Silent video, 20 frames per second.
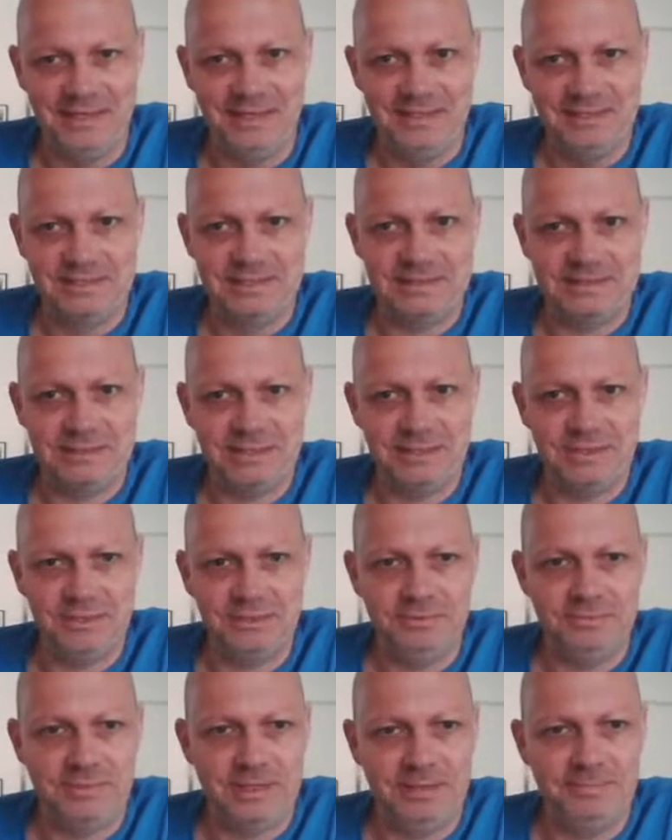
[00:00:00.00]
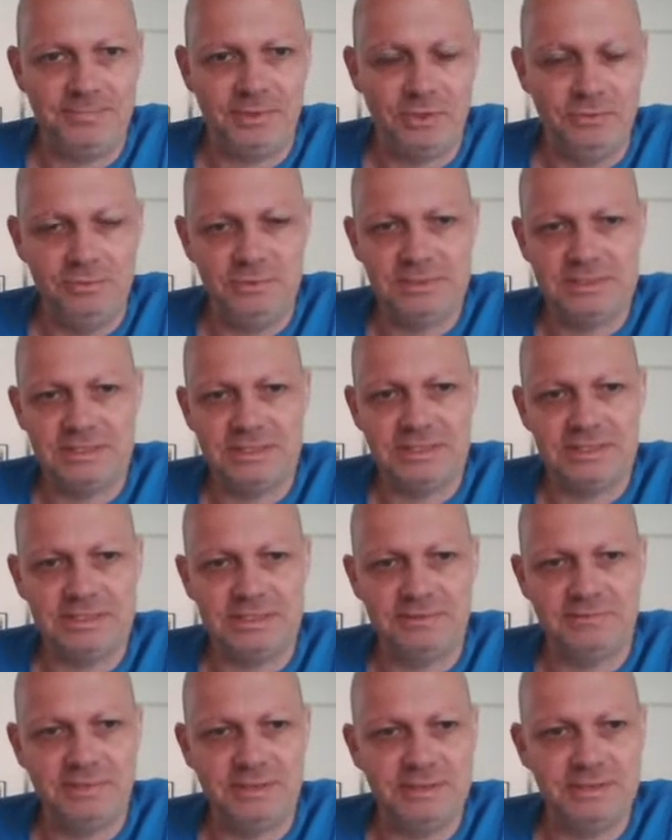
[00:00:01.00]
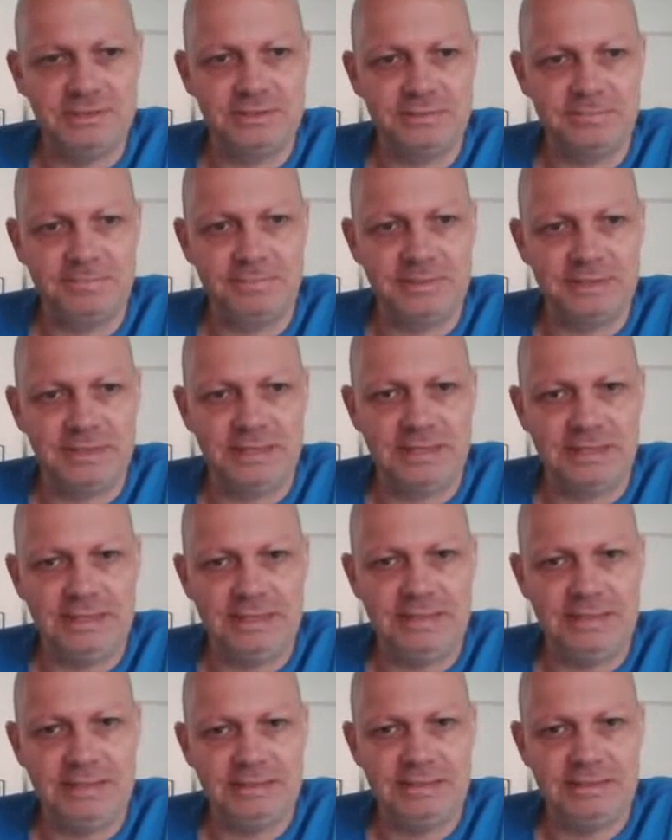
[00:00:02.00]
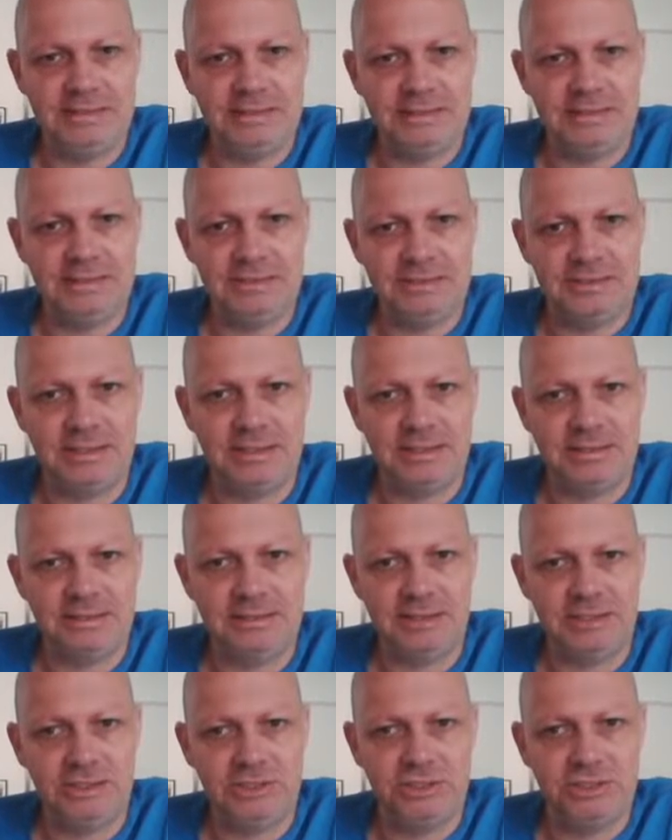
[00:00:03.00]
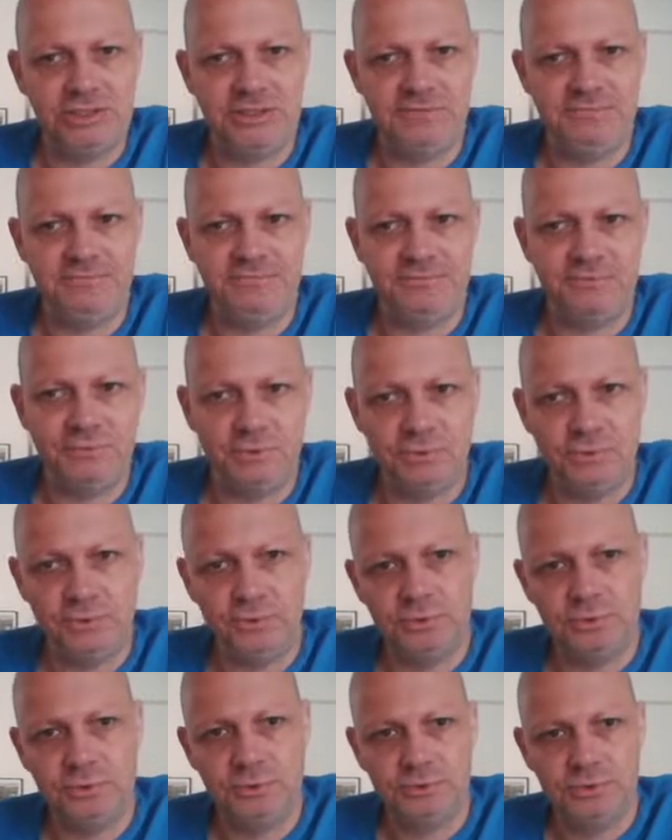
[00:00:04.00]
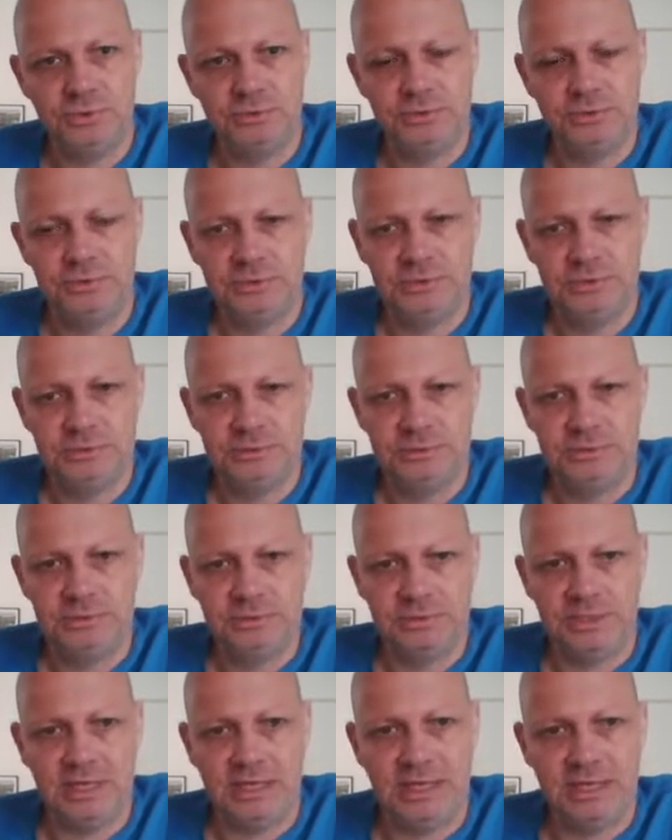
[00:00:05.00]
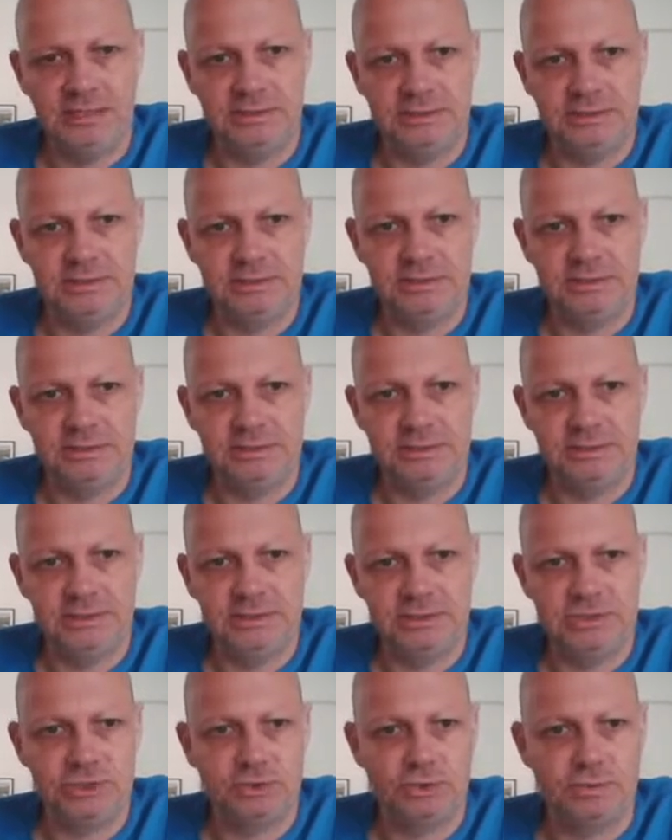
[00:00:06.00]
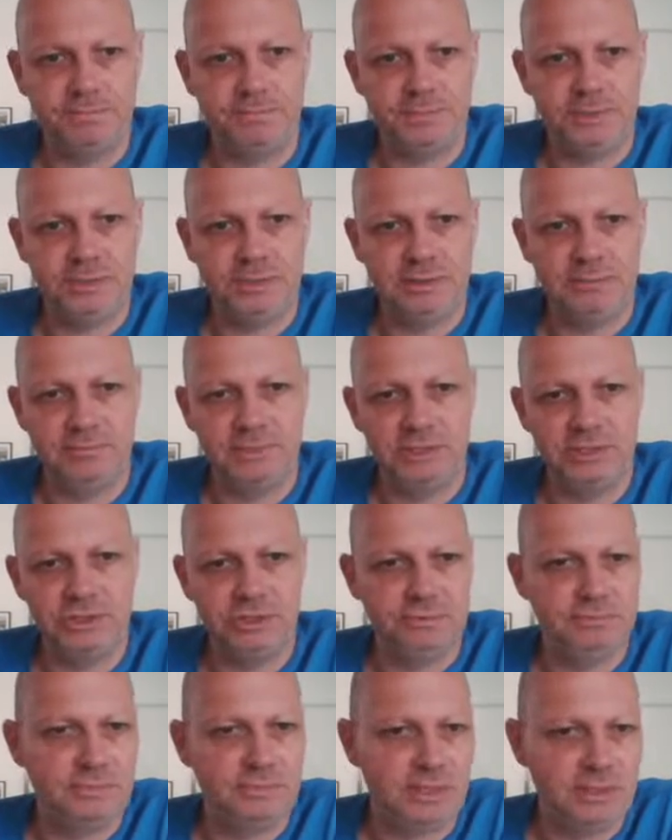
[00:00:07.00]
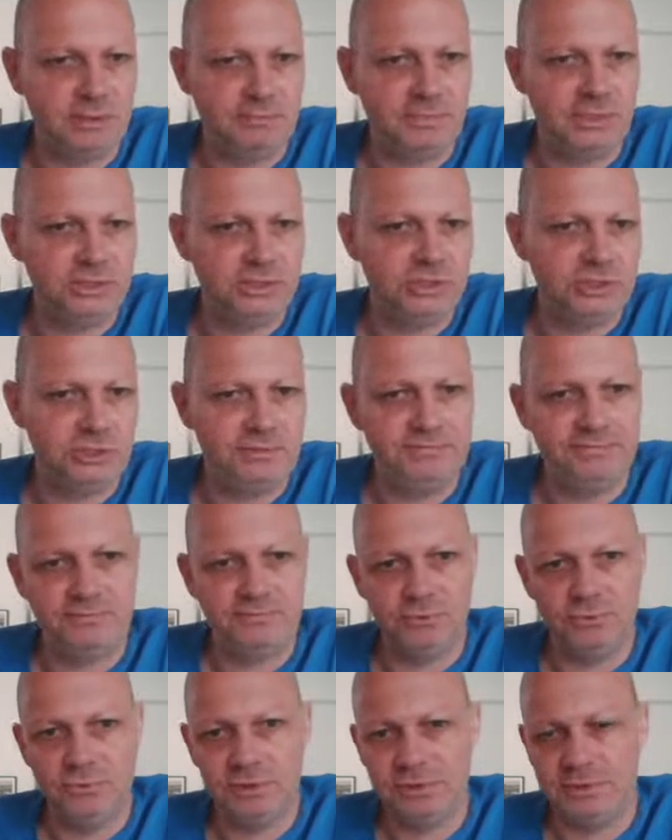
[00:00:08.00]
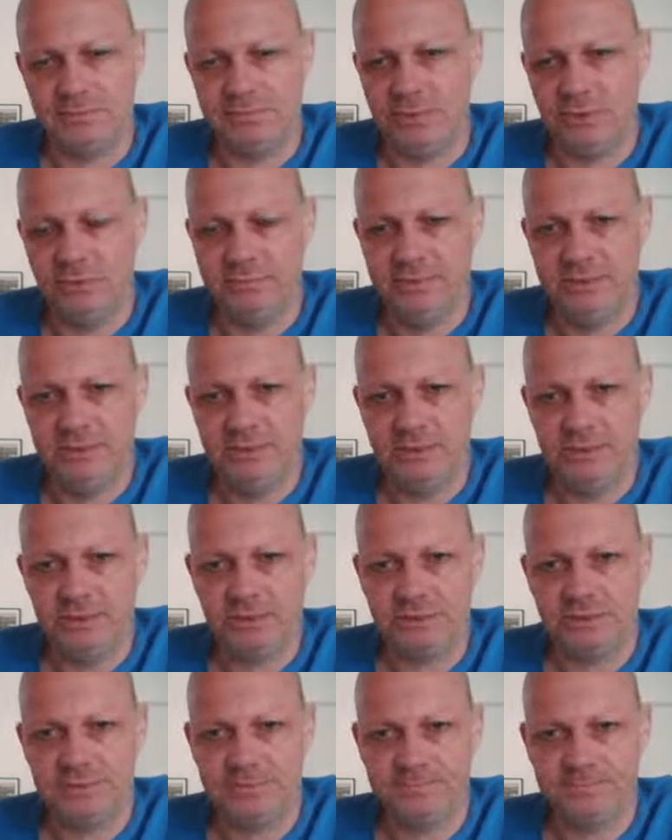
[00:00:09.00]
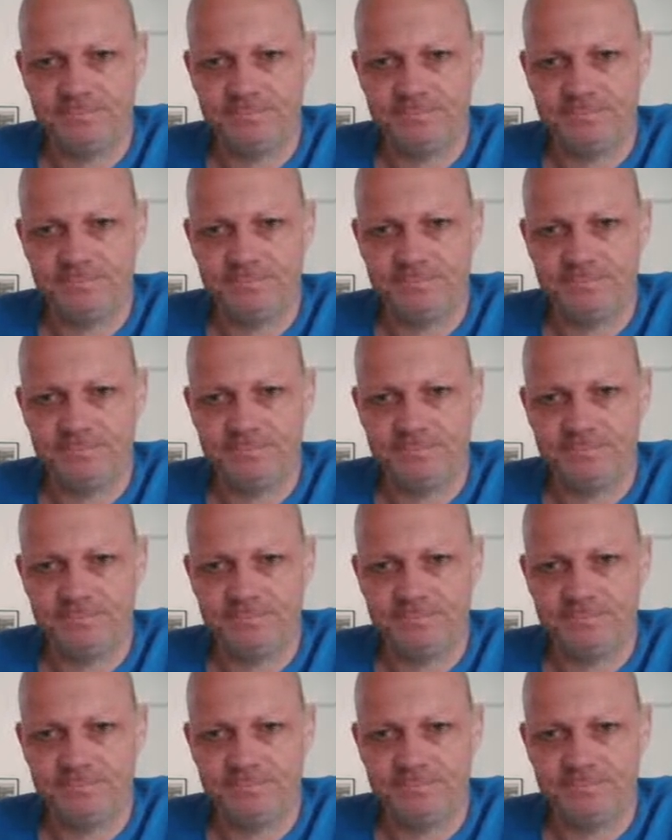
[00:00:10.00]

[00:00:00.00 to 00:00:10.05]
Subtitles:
So my opponent's getting ready to play like knight g4, and he's stopping my g4 at the moment.